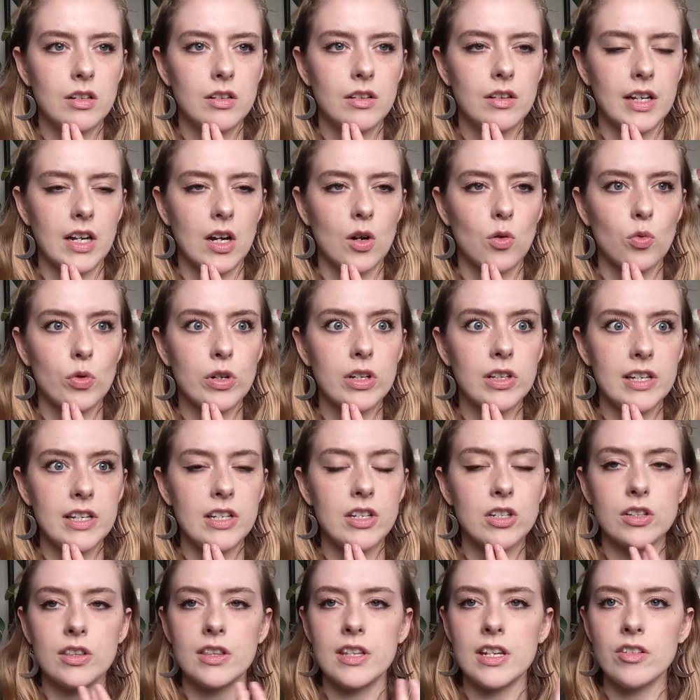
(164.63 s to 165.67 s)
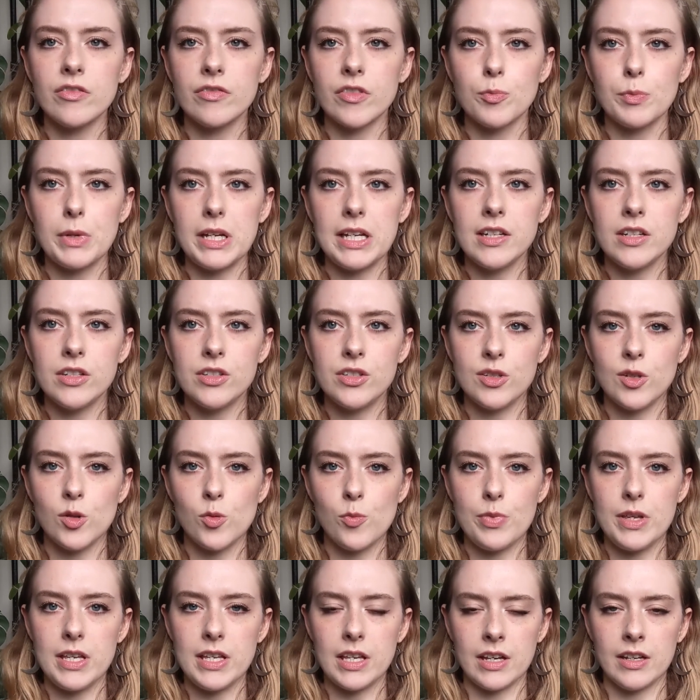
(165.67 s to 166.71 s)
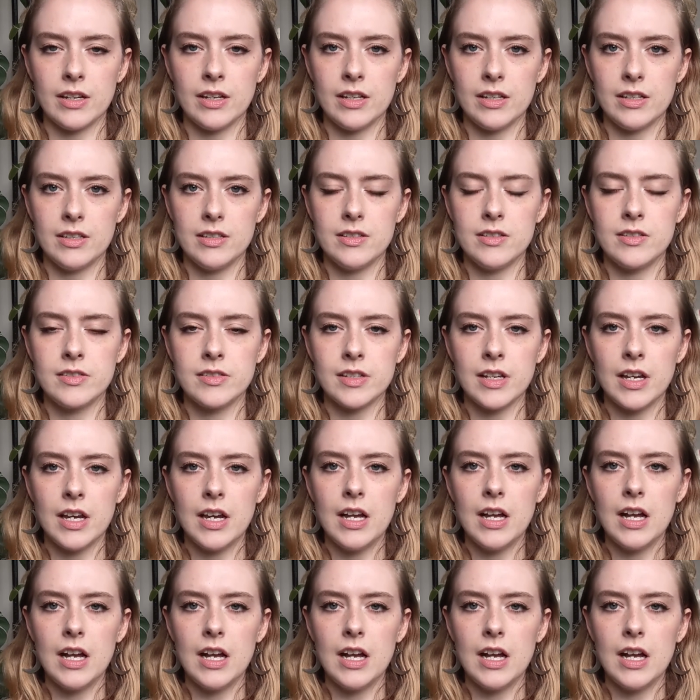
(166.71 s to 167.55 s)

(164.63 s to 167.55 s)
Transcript: like a really good thing for me to do because